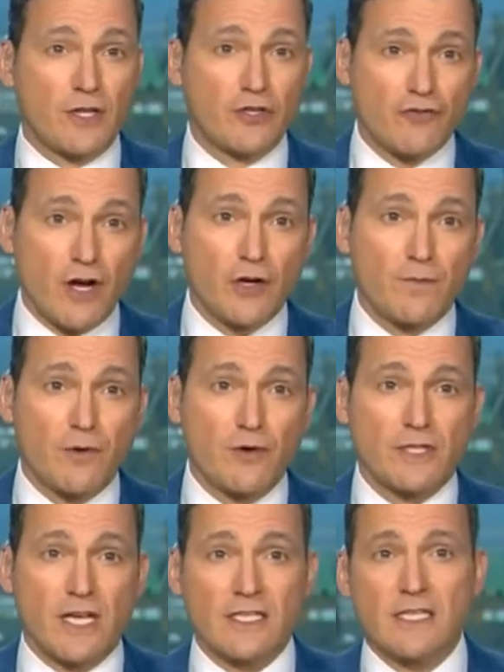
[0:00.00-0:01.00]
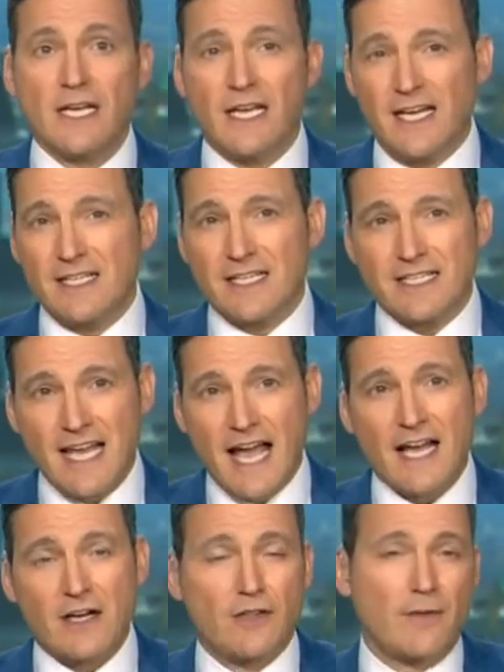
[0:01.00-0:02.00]
the trucker protests and his
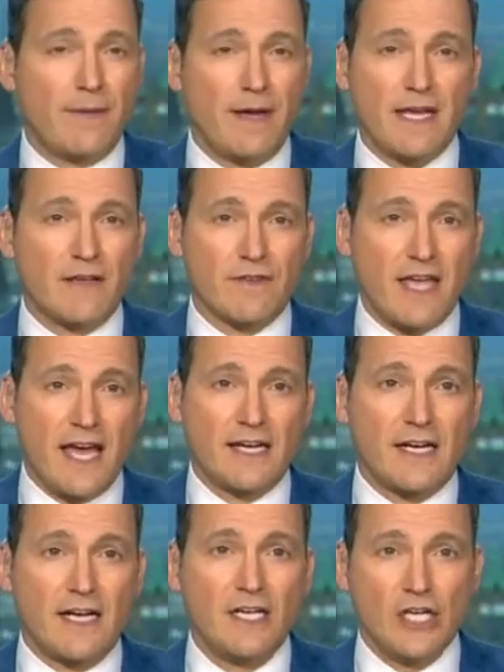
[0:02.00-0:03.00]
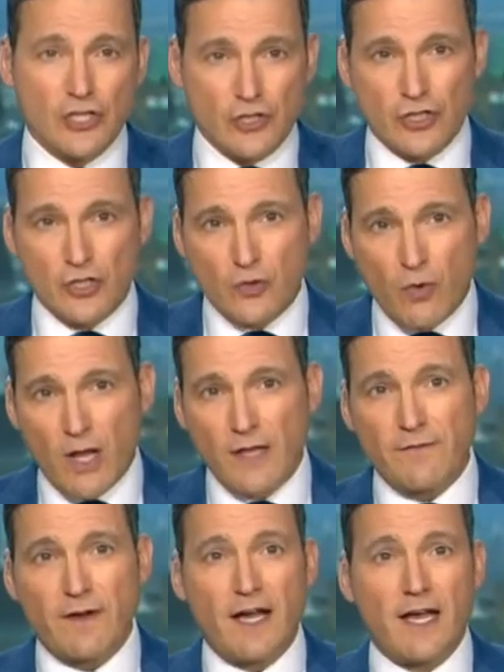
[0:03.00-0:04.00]
attack on the Bank of Canada should
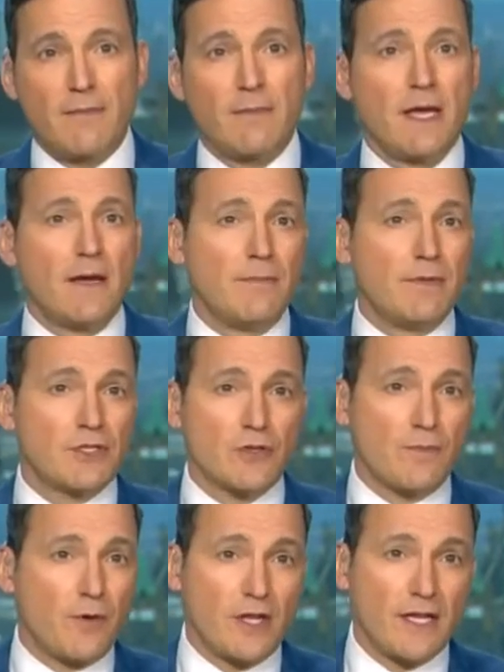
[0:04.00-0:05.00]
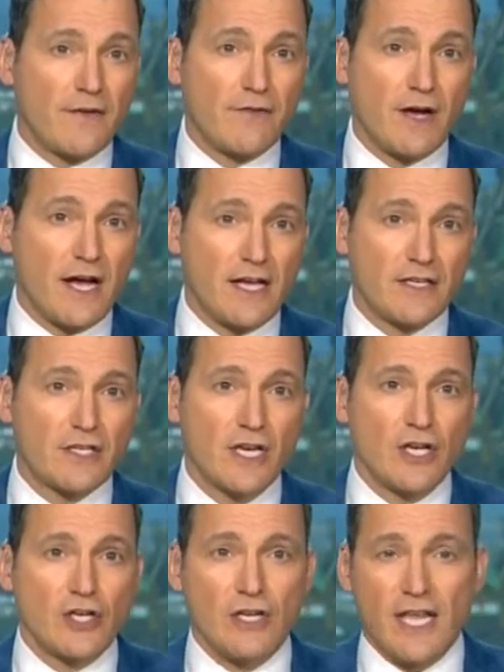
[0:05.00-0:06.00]
disqualify him. Mr. Poilievre has
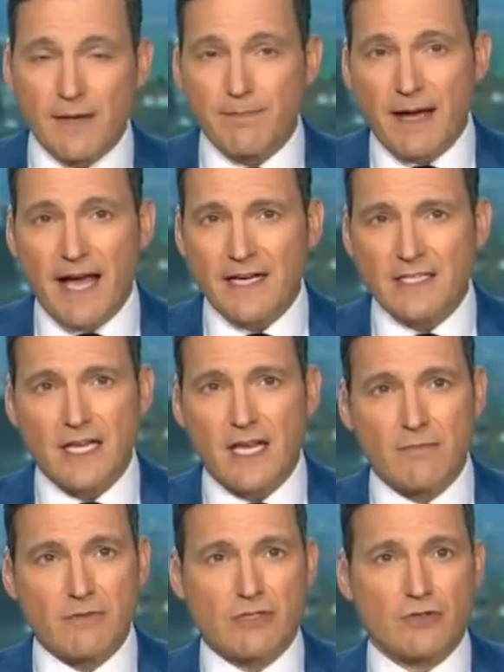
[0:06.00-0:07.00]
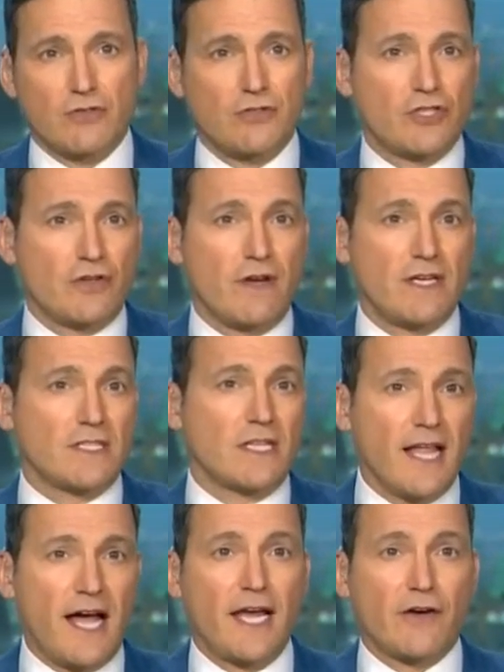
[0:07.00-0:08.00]
hit back saying Mr. Charest is a
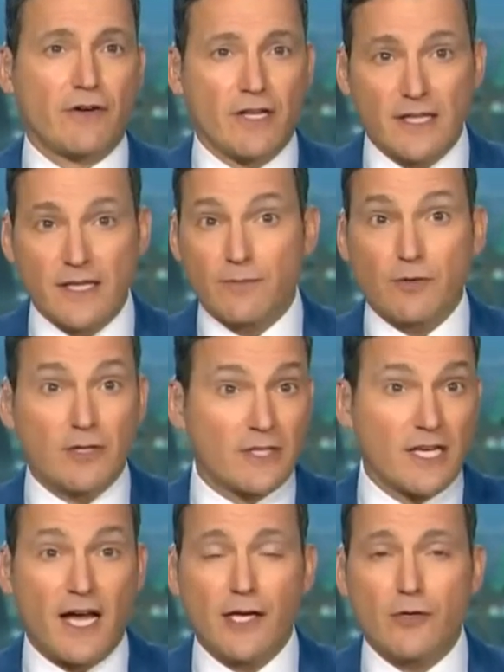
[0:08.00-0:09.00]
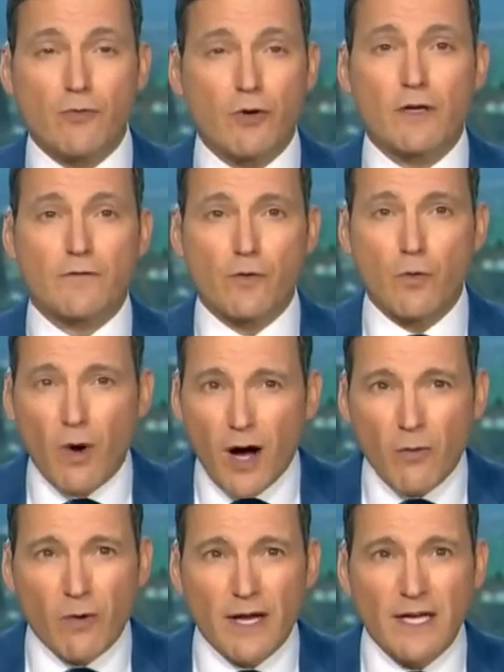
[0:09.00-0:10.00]
liar and a liberal and a guy who worked for
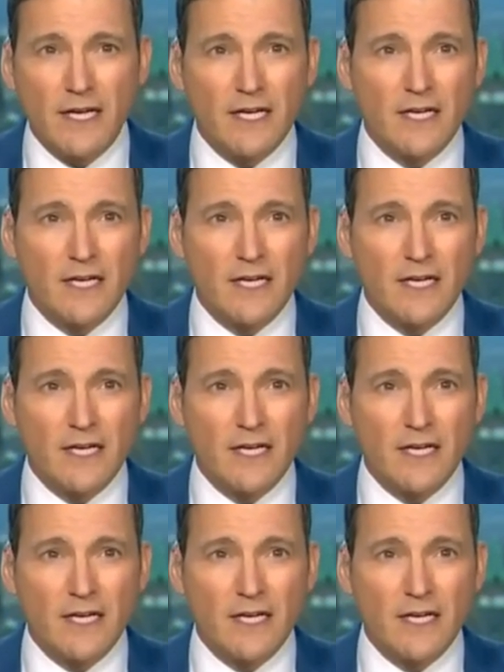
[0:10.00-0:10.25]
Huawei